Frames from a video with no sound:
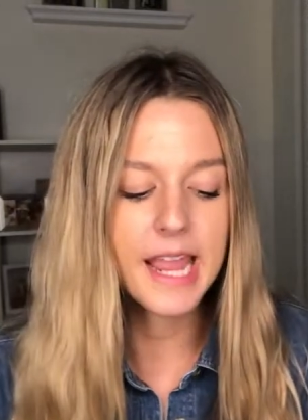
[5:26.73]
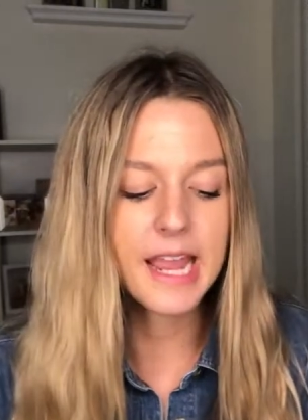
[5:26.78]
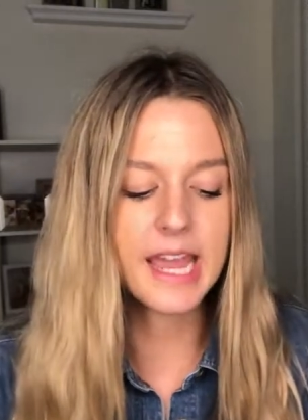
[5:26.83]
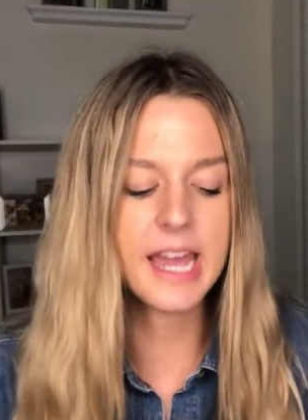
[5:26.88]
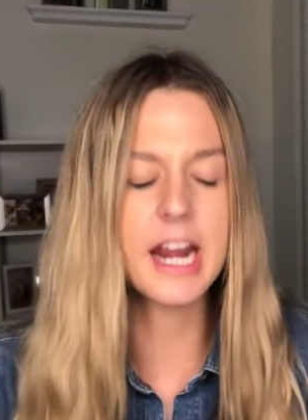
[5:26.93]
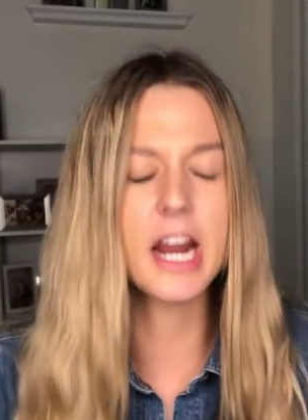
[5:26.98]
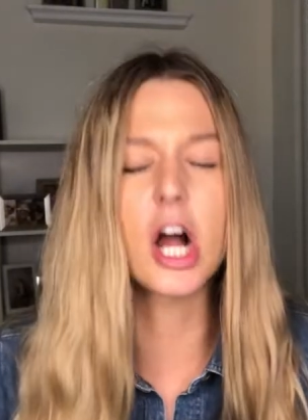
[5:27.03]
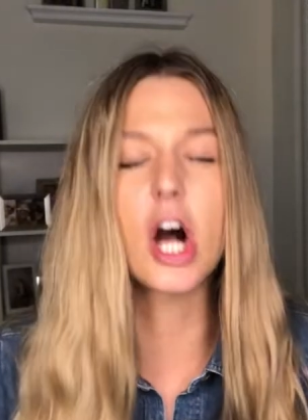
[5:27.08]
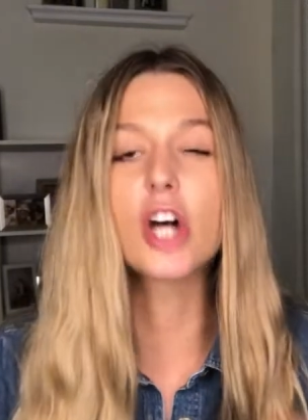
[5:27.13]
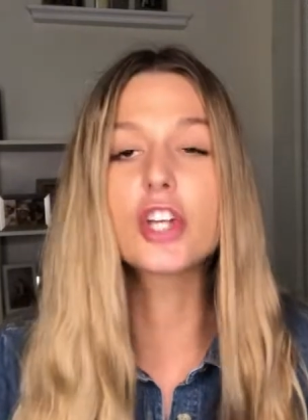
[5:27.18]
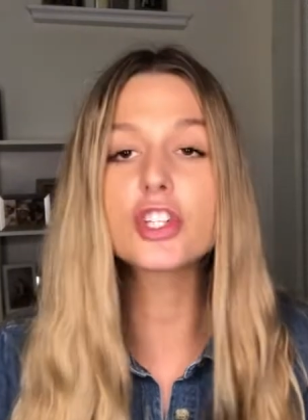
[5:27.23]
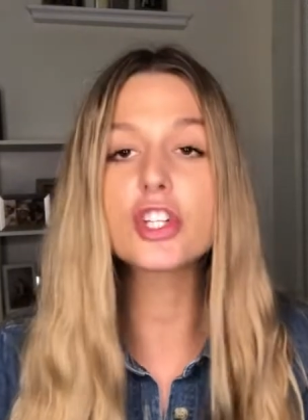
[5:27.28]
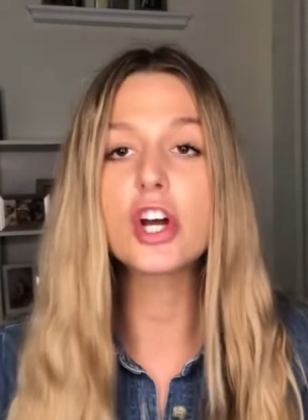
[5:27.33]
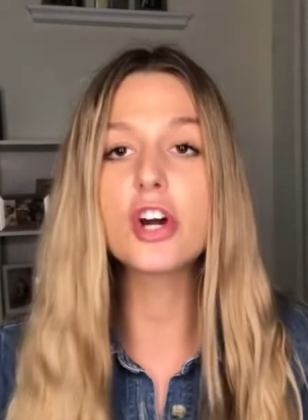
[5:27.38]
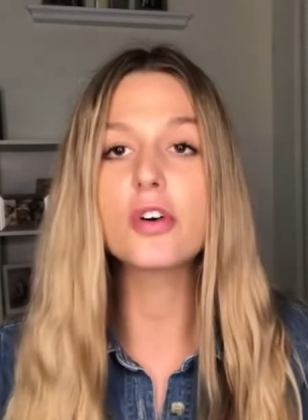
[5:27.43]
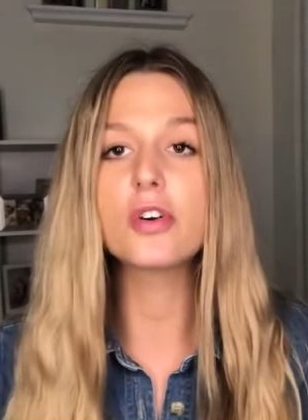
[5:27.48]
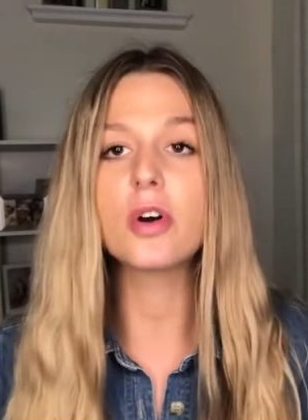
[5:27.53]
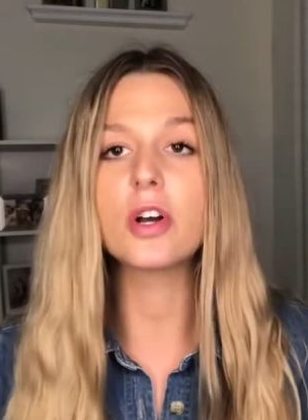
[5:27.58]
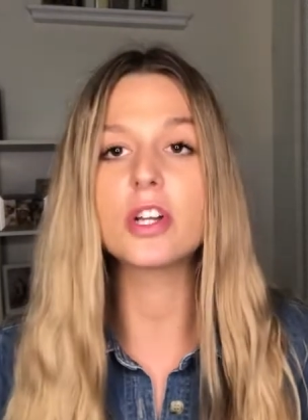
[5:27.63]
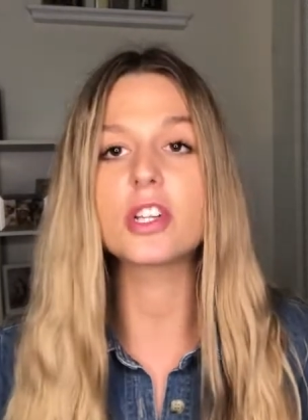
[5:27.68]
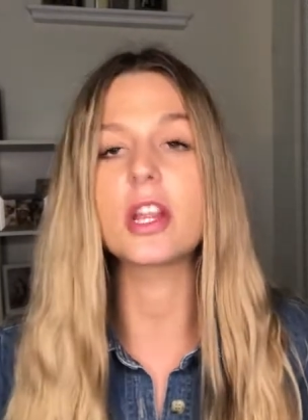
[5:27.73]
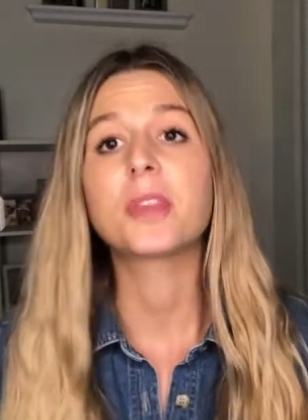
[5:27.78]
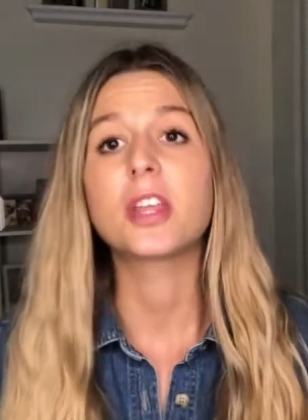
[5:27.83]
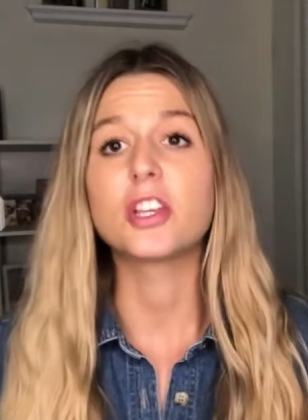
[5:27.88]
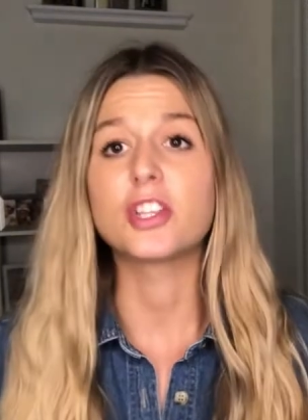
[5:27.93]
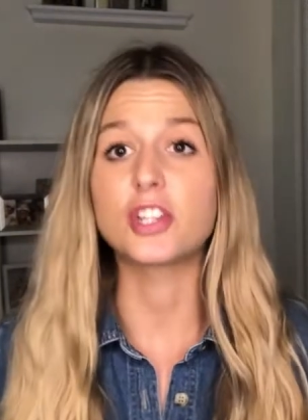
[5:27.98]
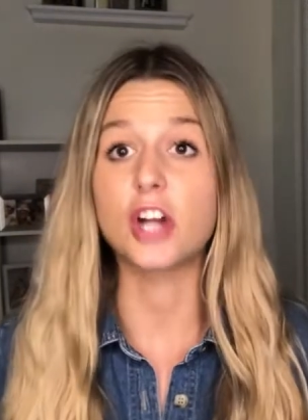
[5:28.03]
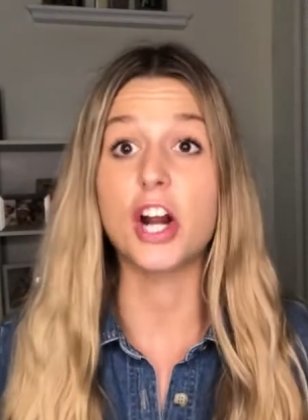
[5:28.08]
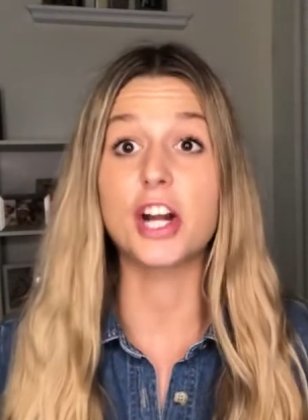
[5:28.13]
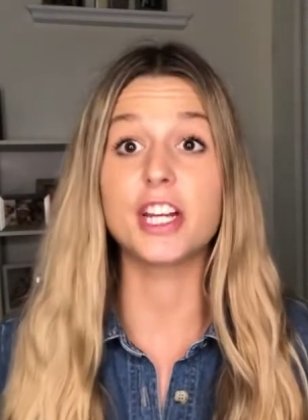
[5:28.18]
And I also
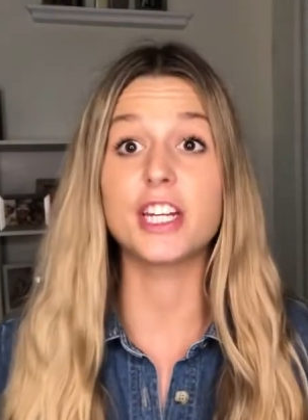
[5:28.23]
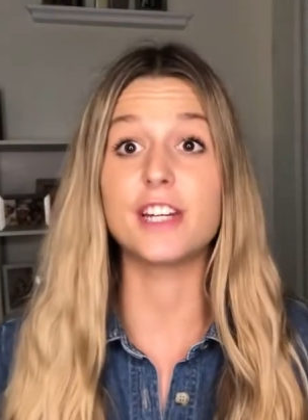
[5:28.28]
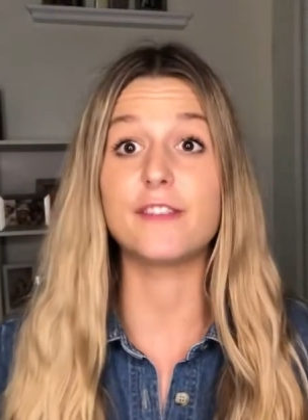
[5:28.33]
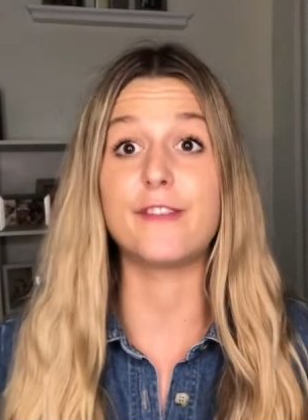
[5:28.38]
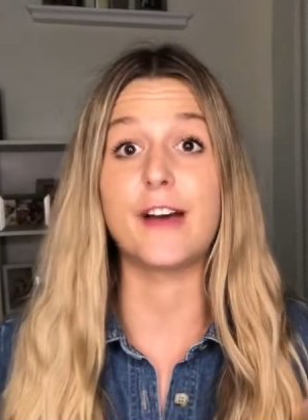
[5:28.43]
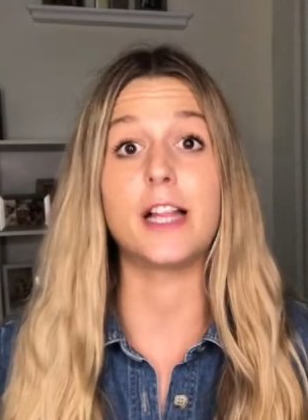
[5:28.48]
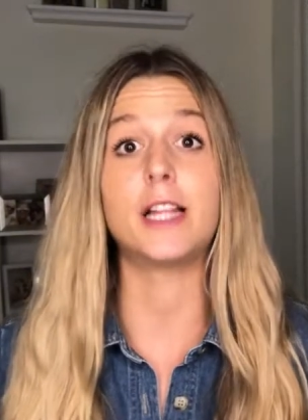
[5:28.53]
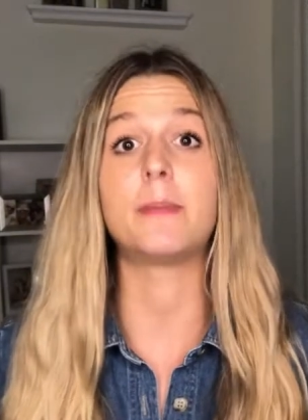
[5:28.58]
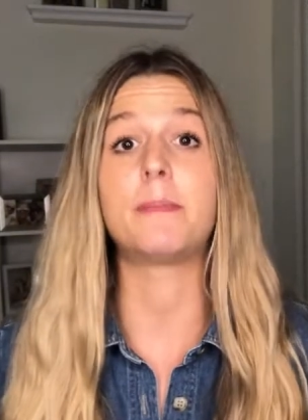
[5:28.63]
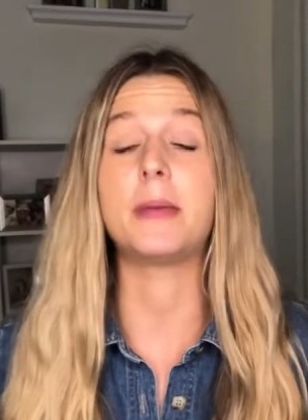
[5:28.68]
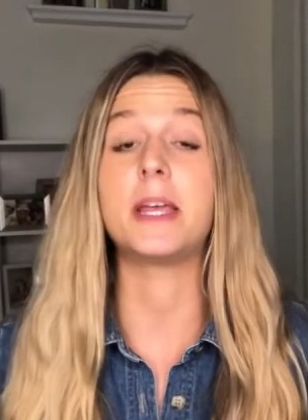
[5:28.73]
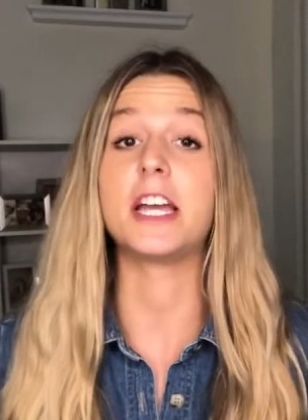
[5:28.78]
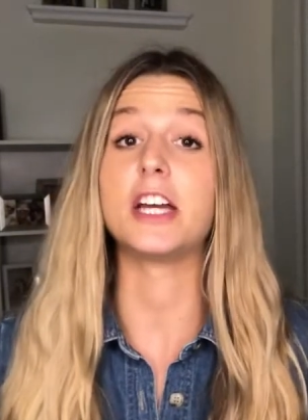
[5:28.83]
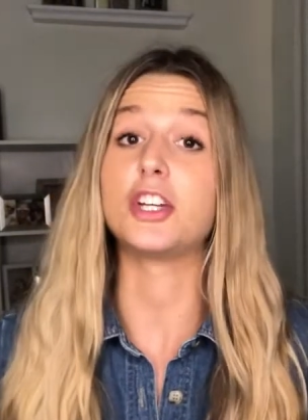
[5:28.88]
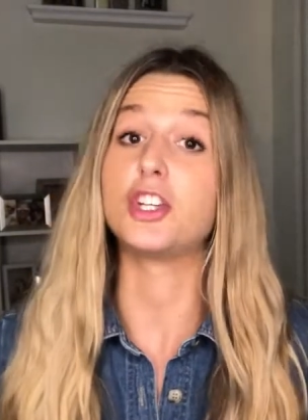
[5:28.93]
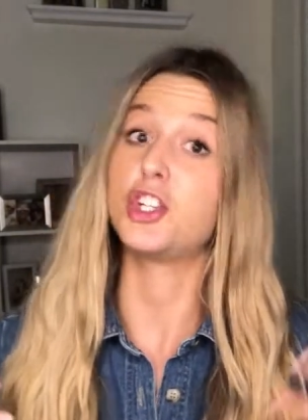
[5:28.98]
started developing a